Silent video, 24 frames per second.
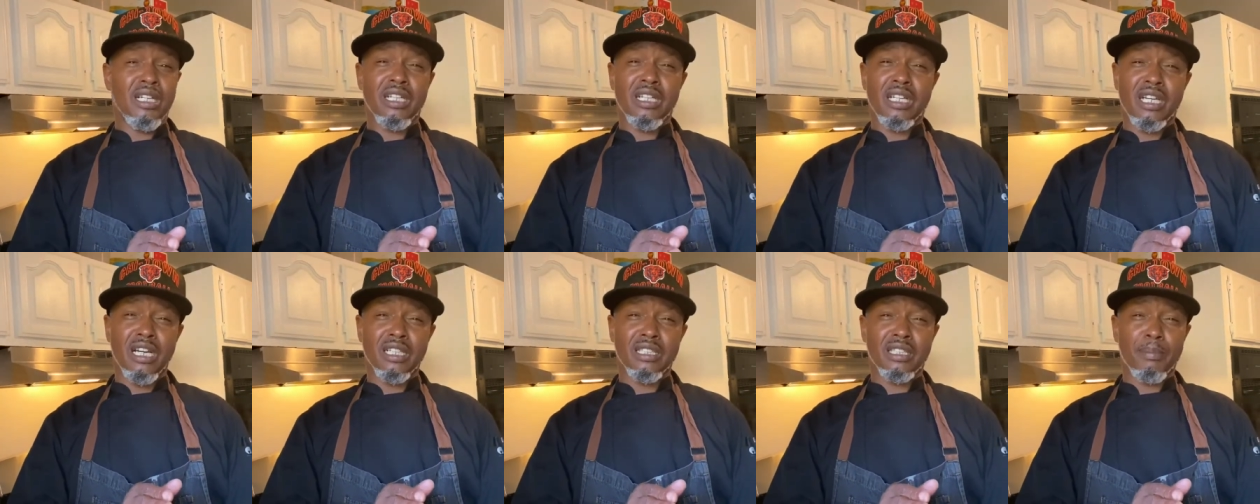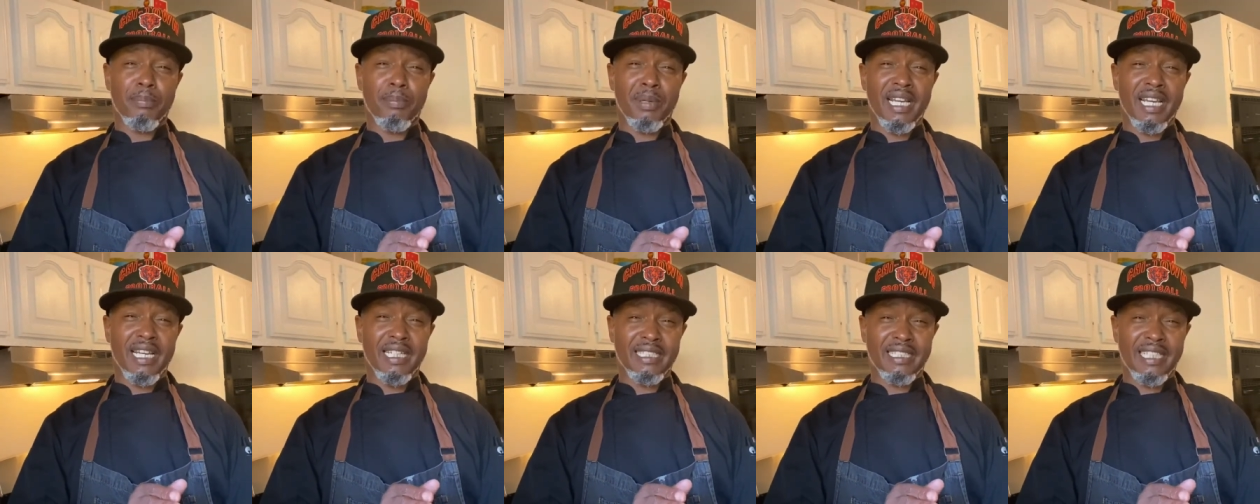cut the
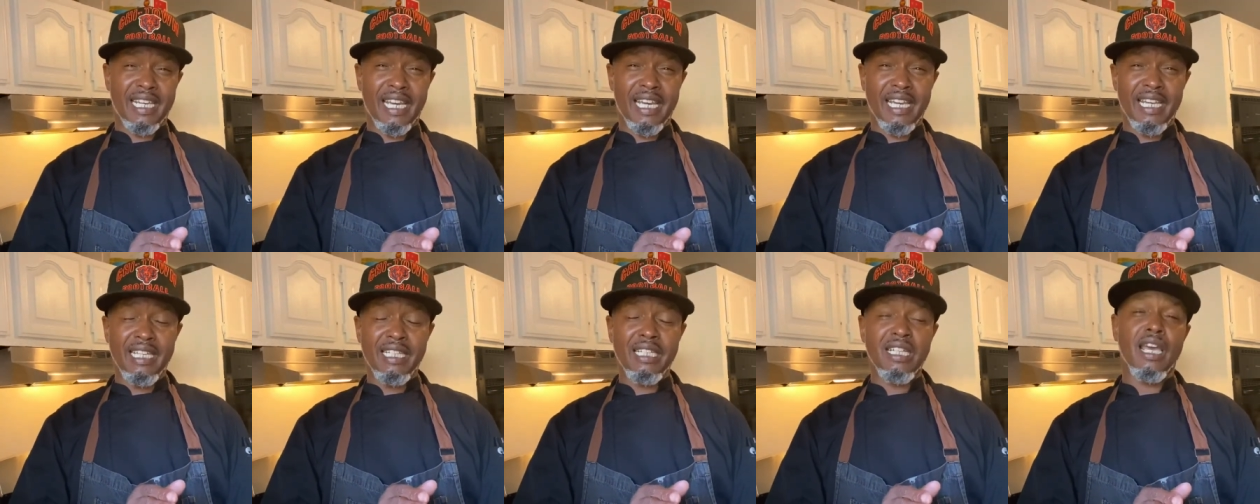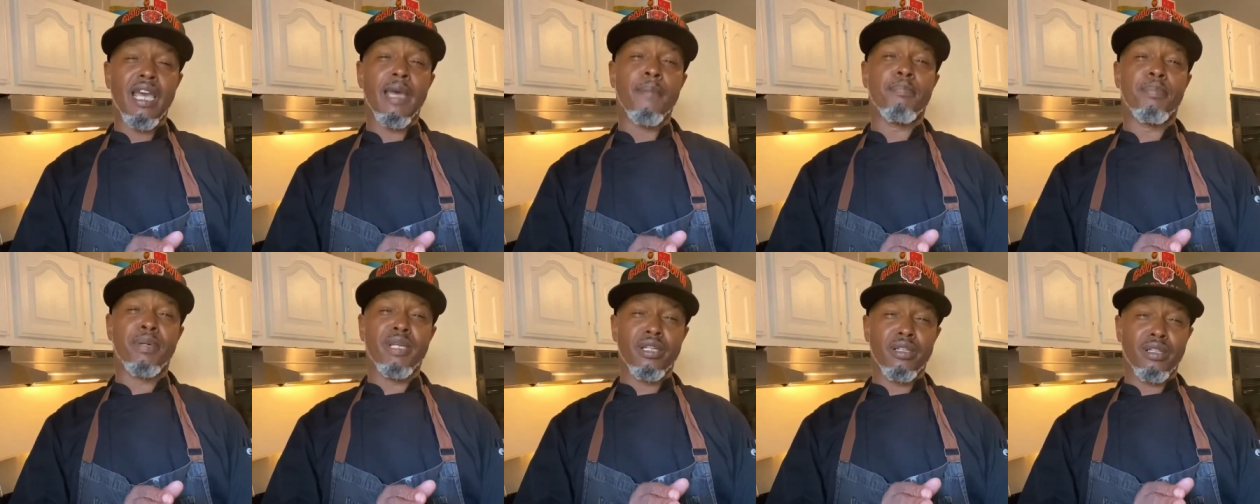plantain
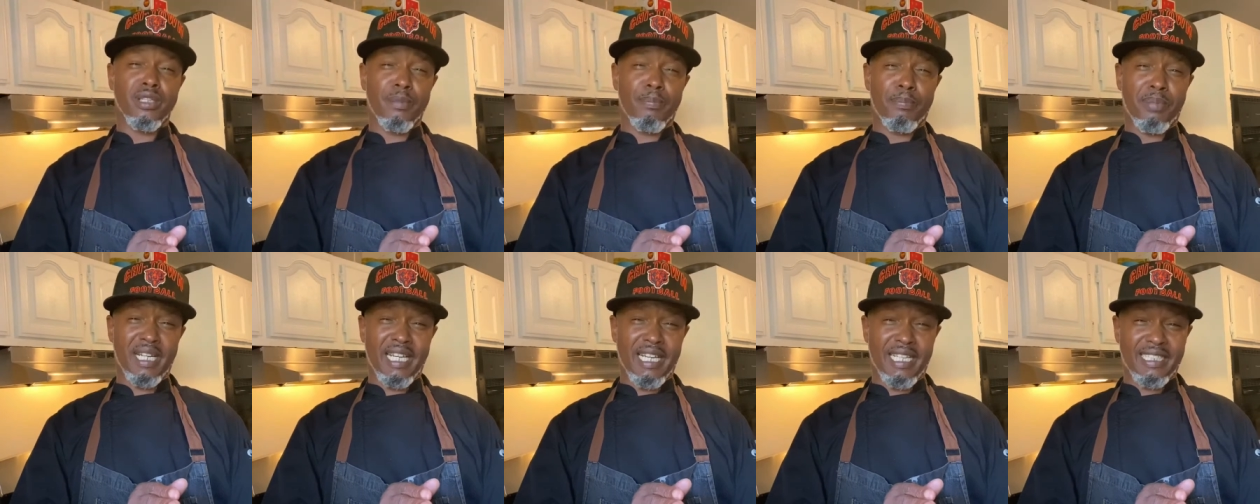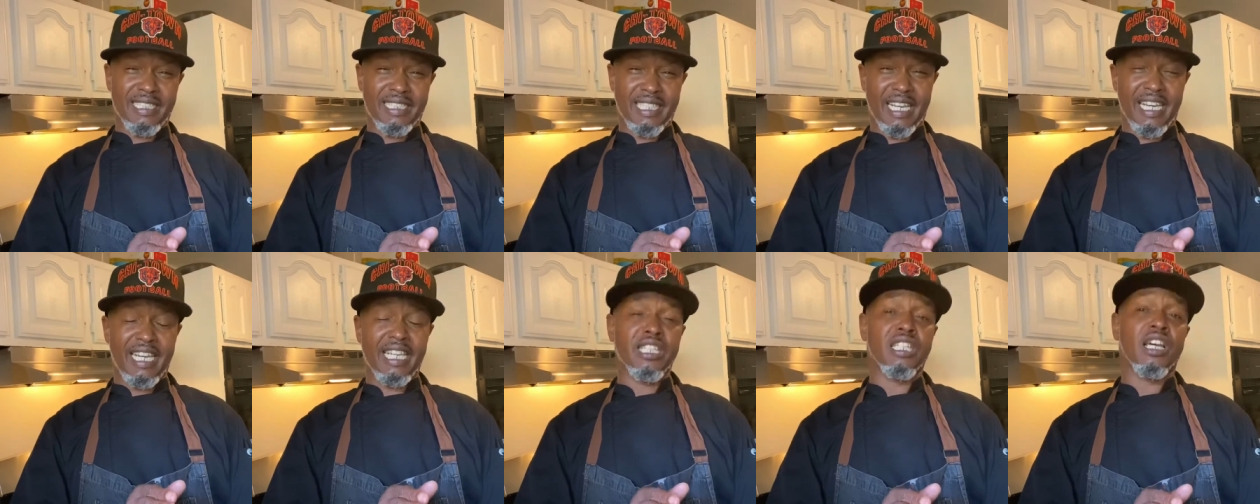and peel the
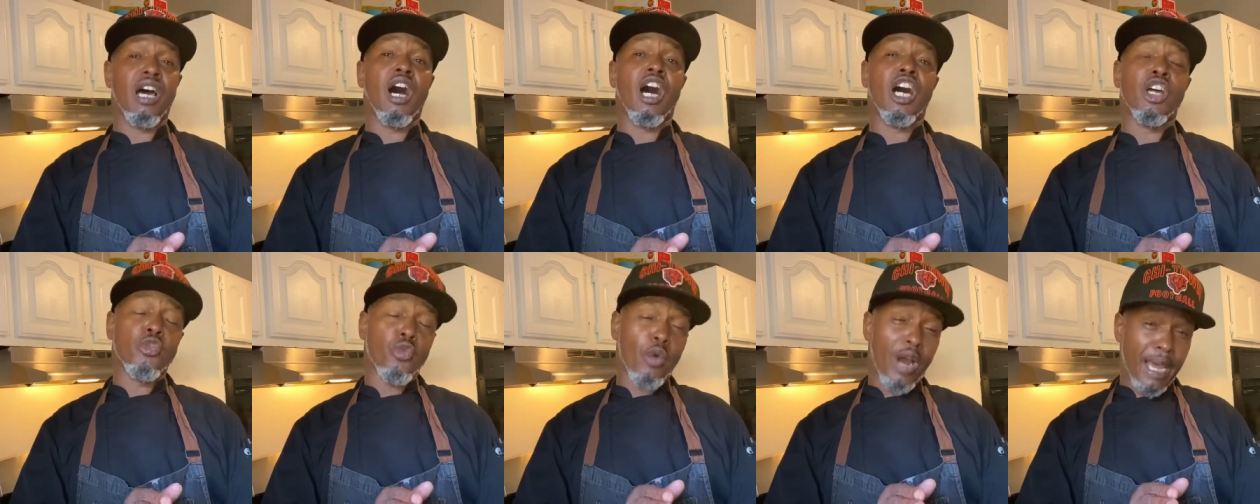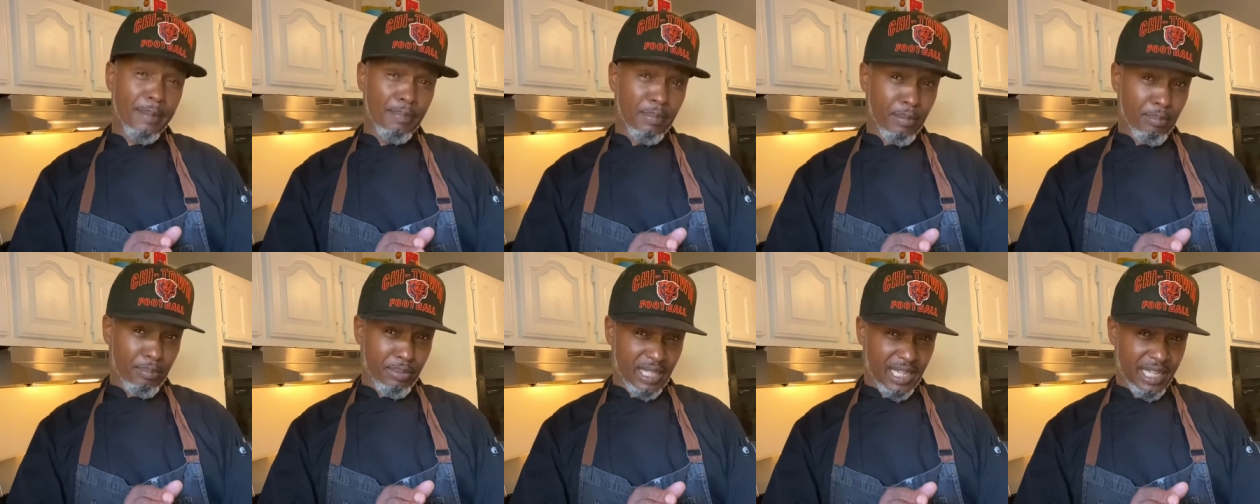plantain, the
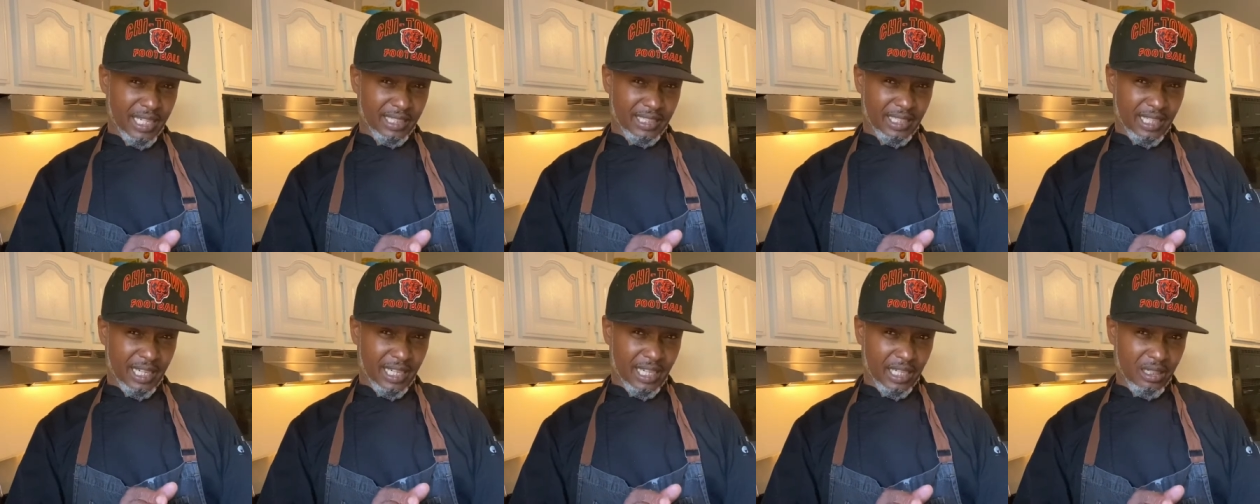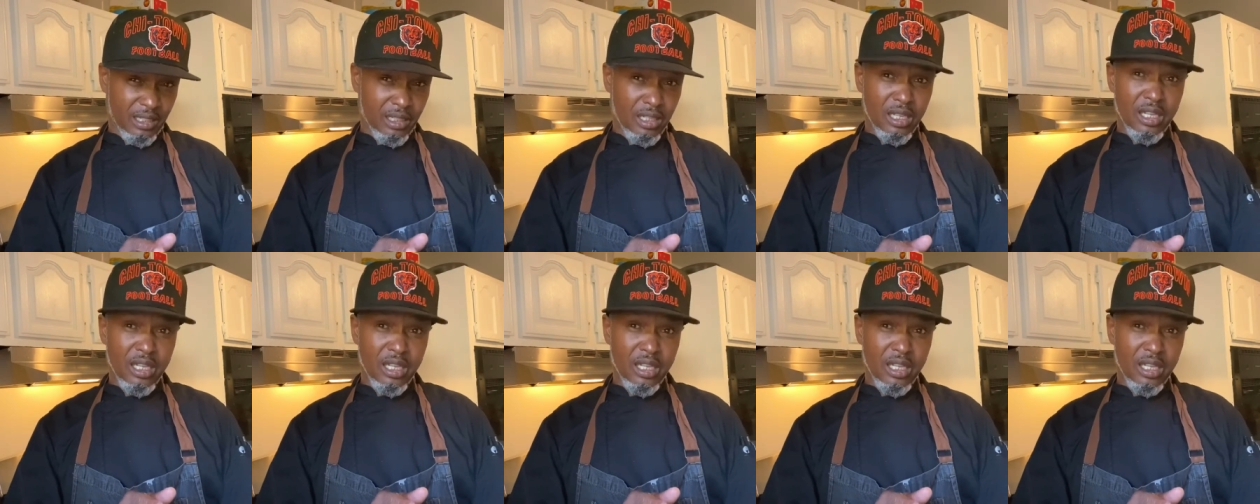unripened plantain